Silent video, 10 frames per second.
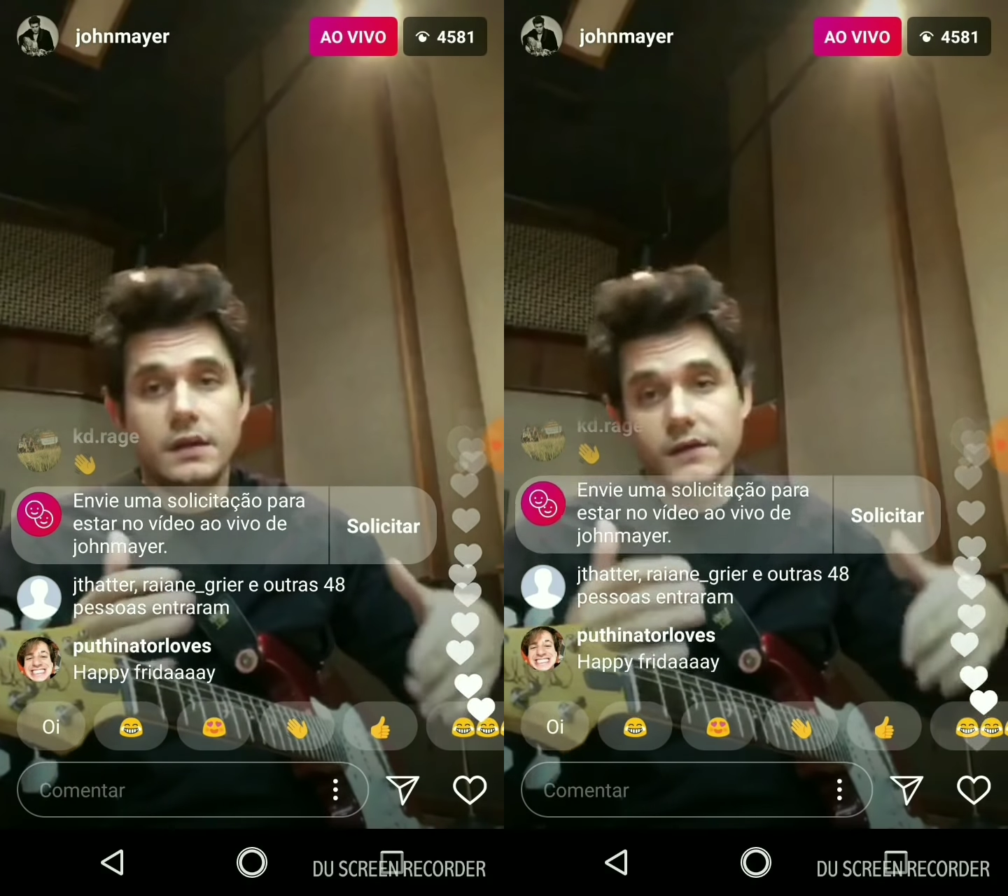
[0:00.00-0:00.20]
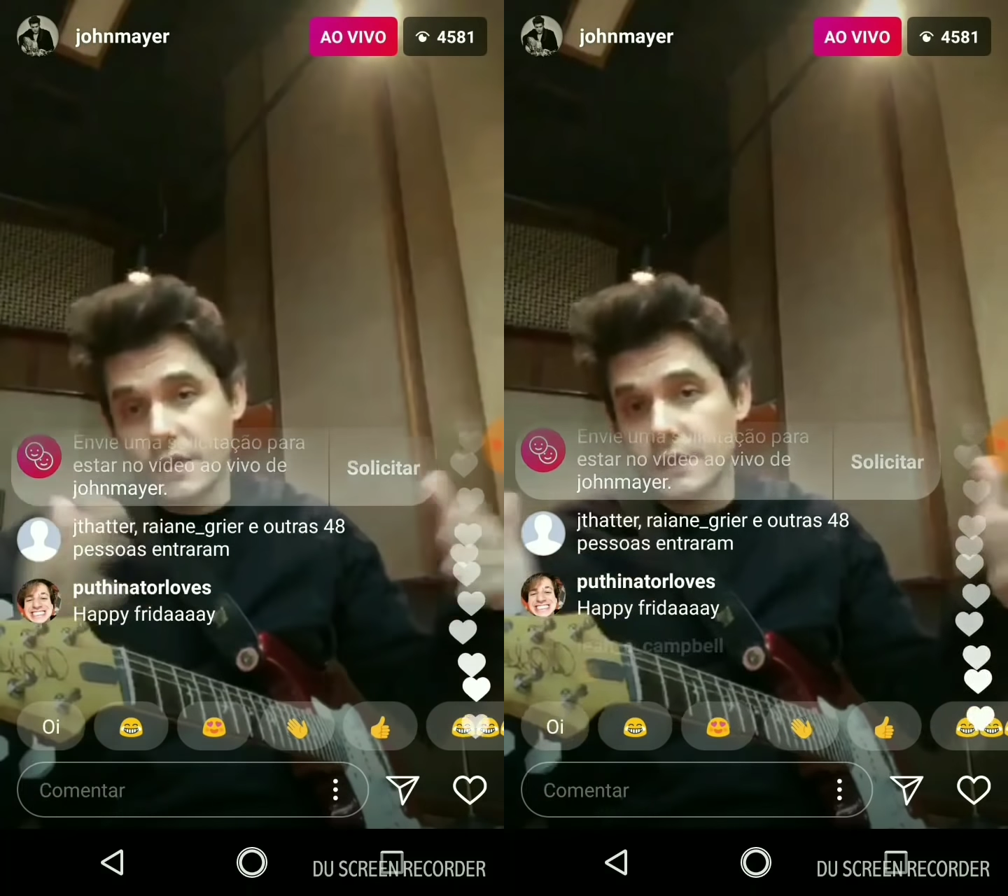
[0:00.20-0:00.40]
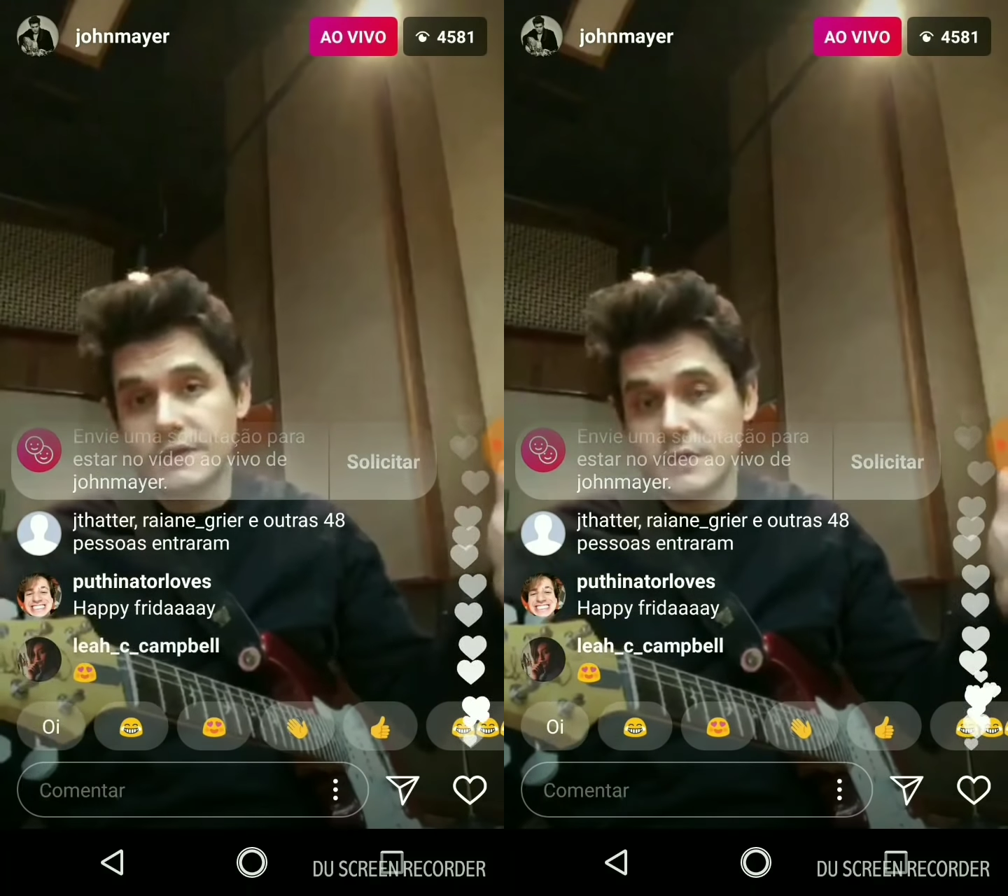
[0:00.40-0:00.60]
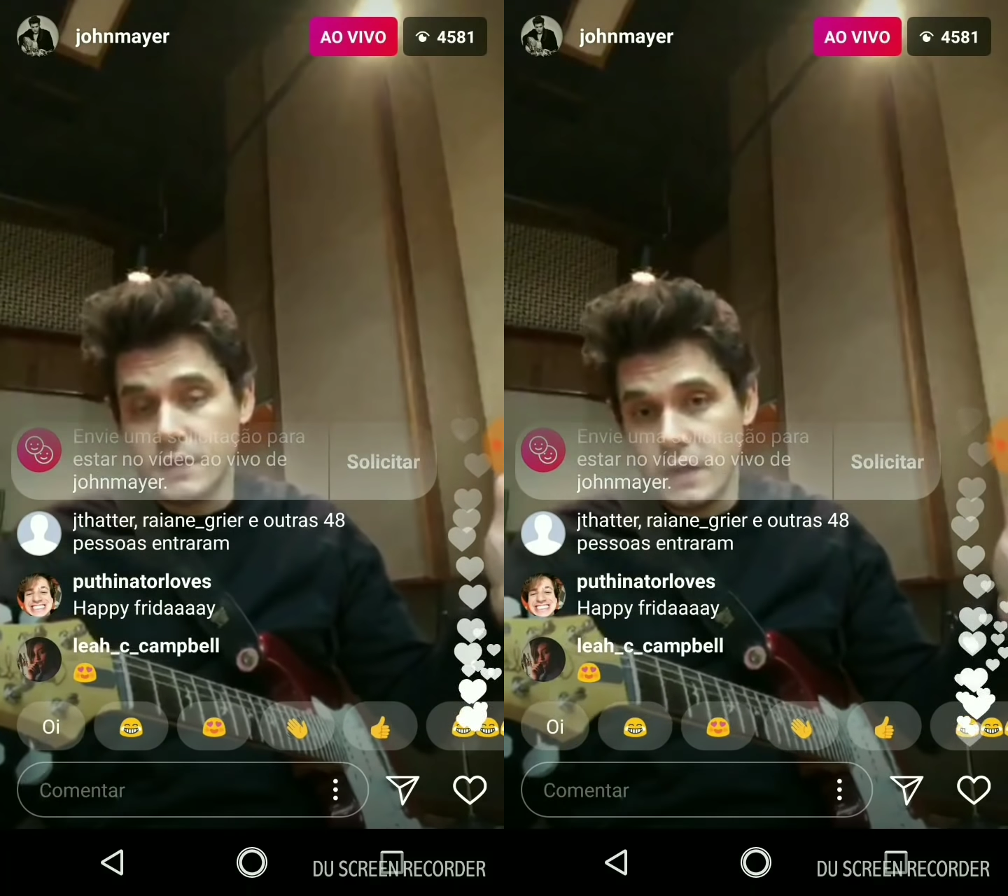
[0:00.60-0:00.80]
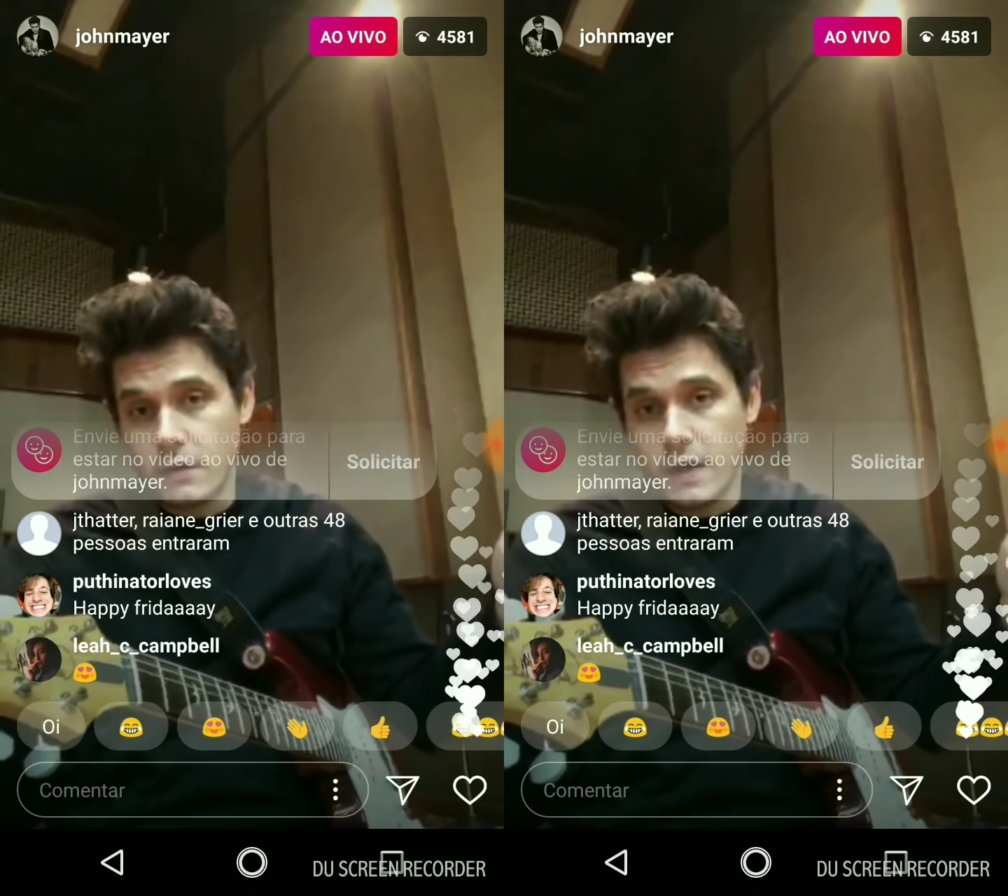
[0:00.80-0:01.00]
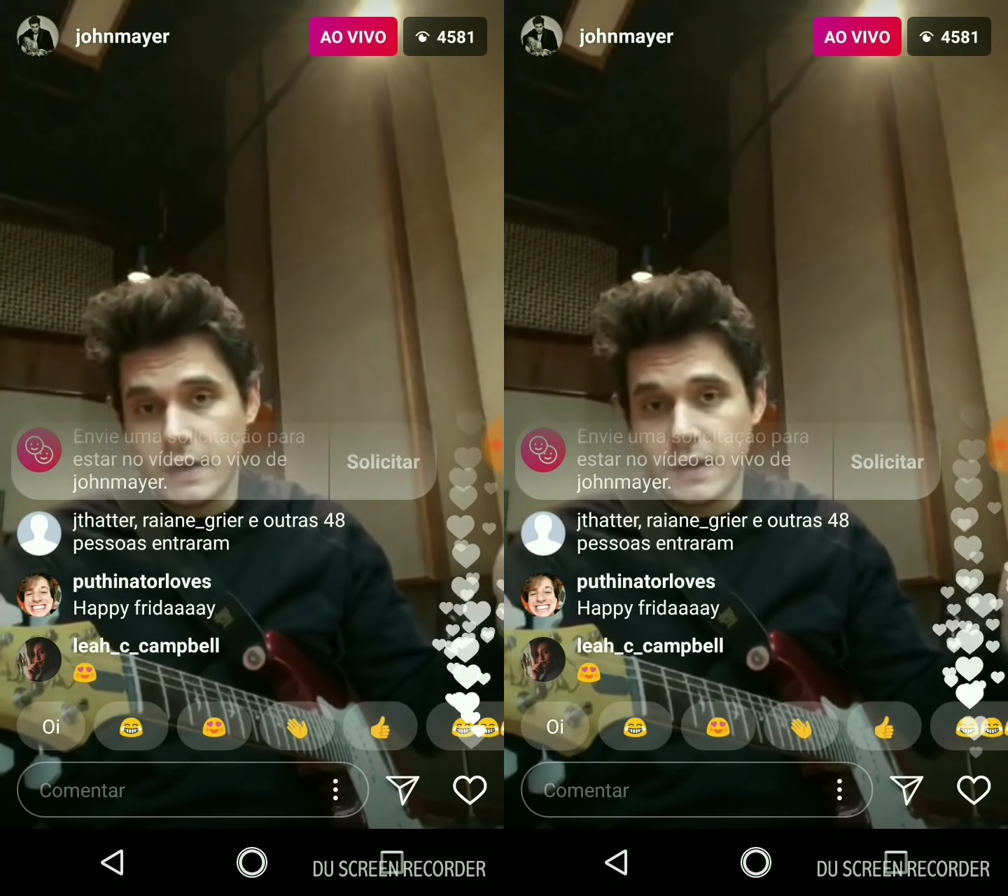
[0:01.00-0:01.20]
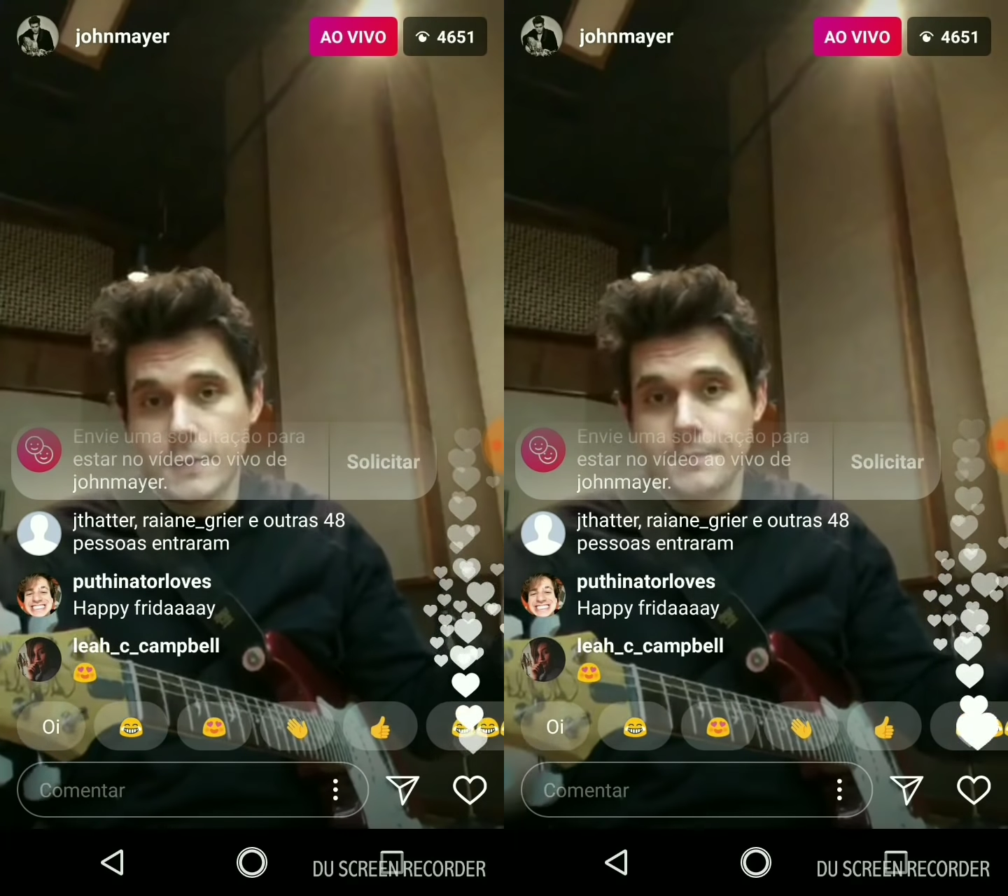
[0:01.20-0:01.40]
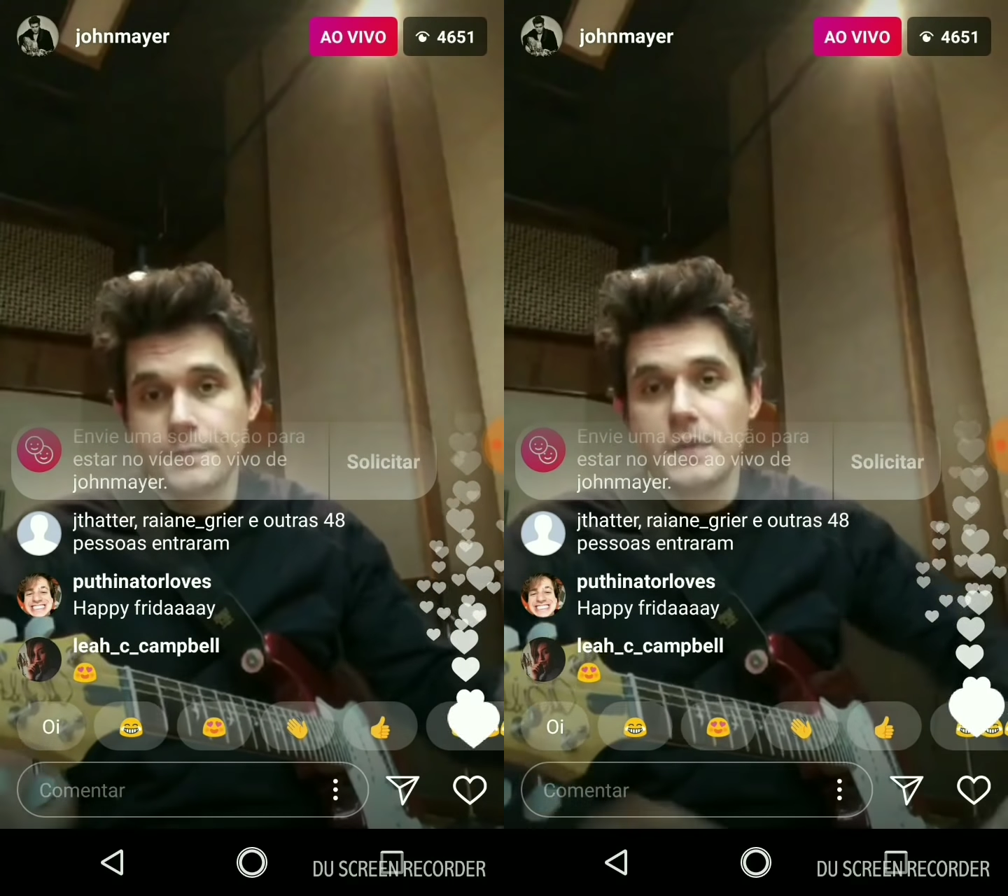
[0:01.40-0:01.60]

It's the studio right